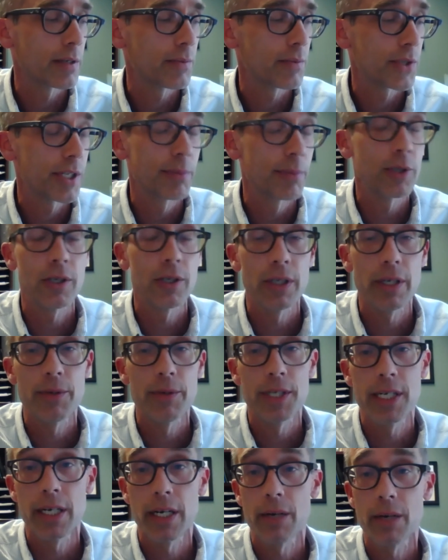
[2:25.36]
Similarly
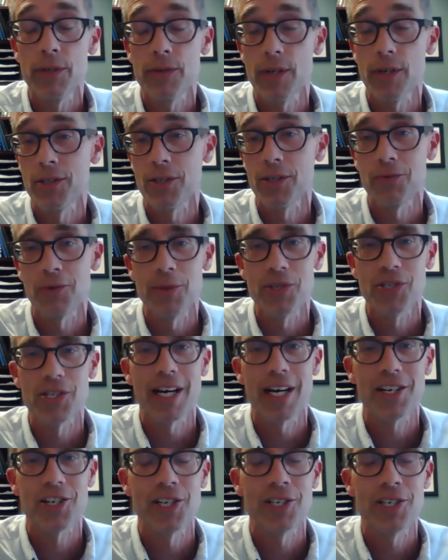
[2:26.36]
with DI, we also formed a
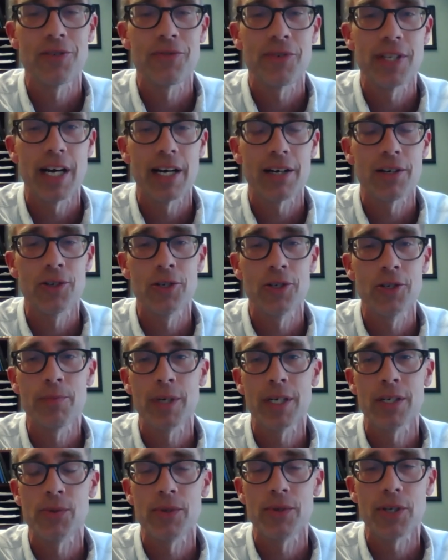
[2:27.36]
Slack channel for that group
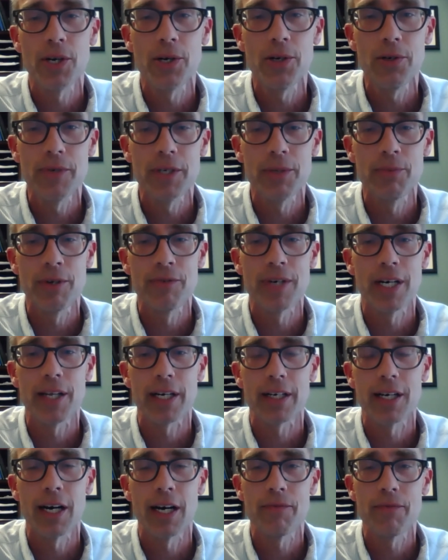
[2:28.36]
because with COVID, we found
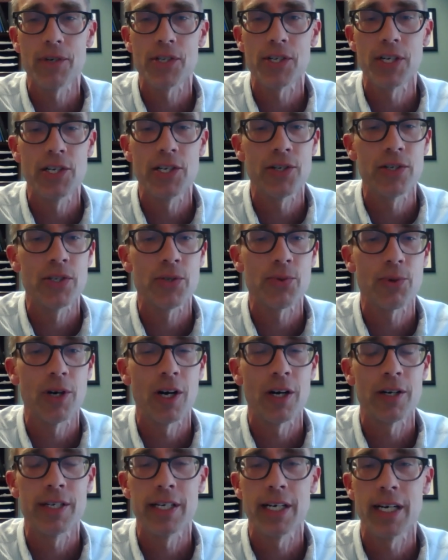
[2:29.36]
that conversations were
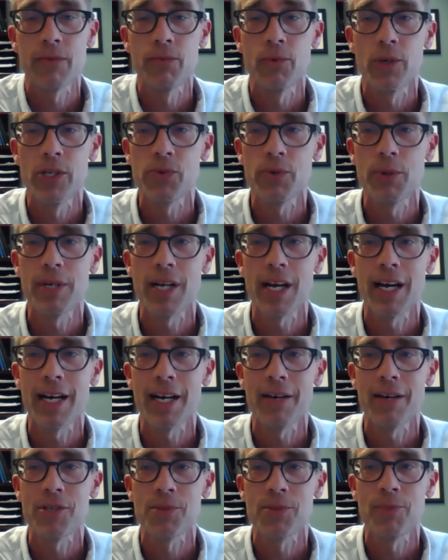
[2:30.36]
hard to have. Ones we would
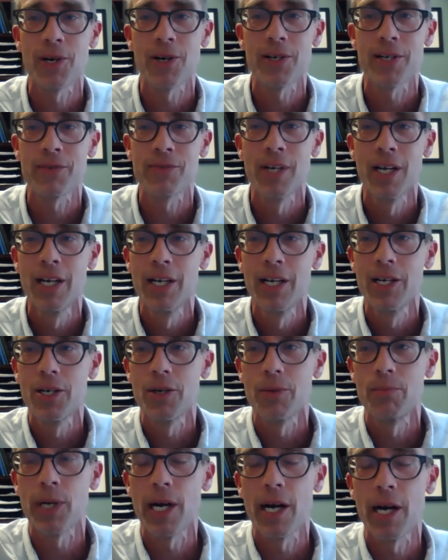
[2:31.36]
have as part of
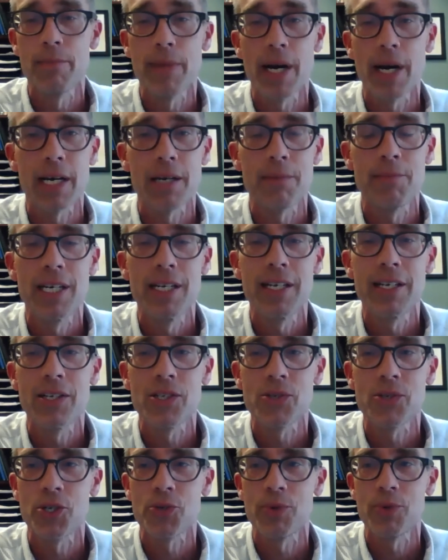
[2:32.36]
brown bag
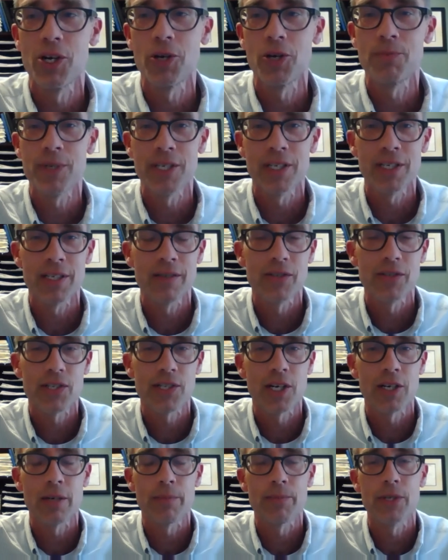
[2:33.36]
meetings, which we hope to
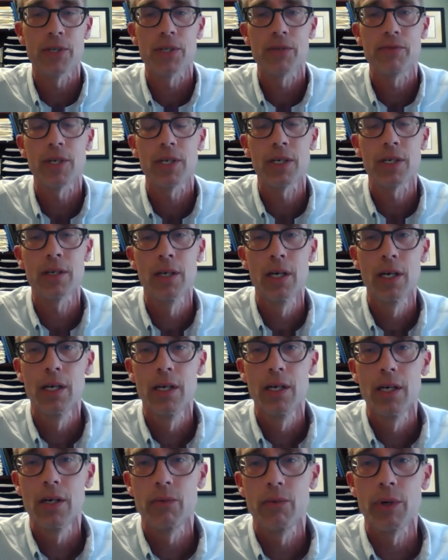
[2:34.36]
start up this fall.
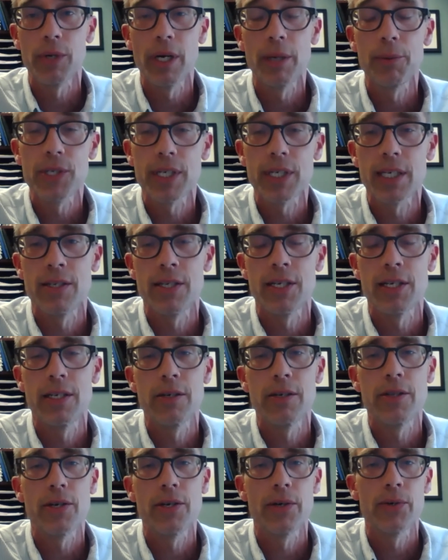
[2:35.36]
We were able to
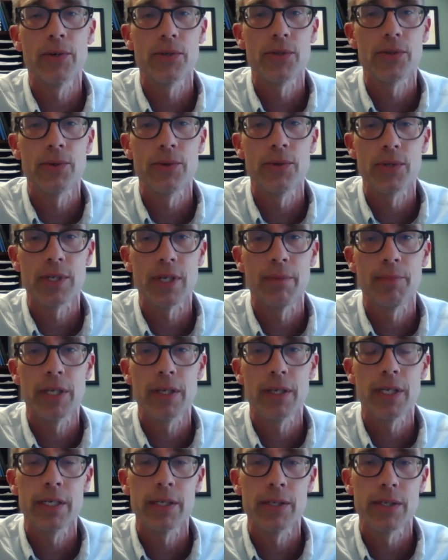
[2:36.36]
continue those through some of
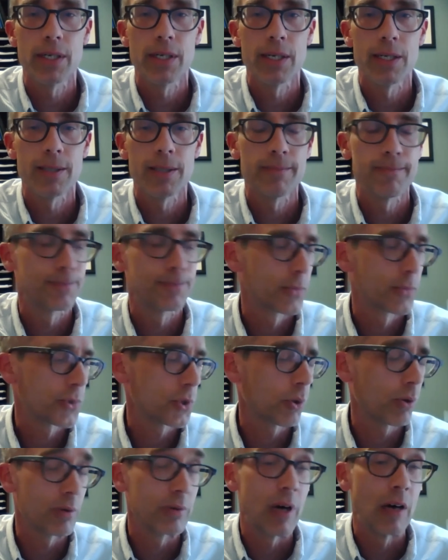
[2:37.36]
these
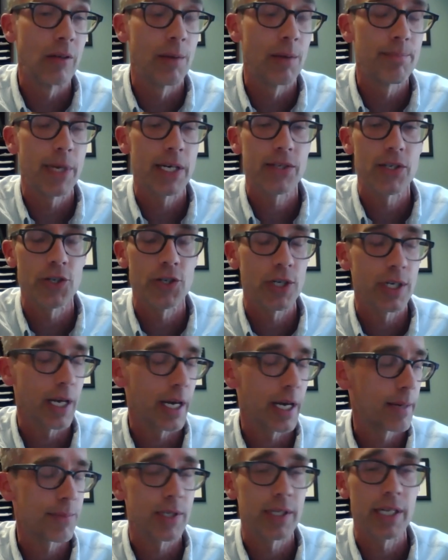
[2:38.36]
sort of messaging
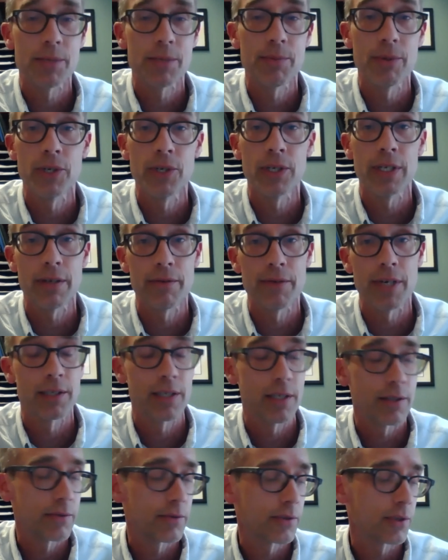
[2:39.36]
apps, and that's been really
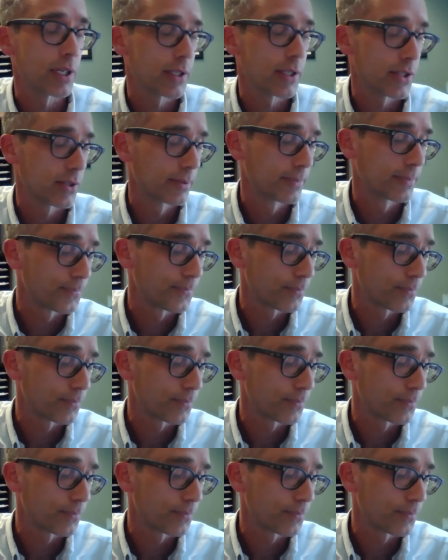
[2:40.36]
effective for us.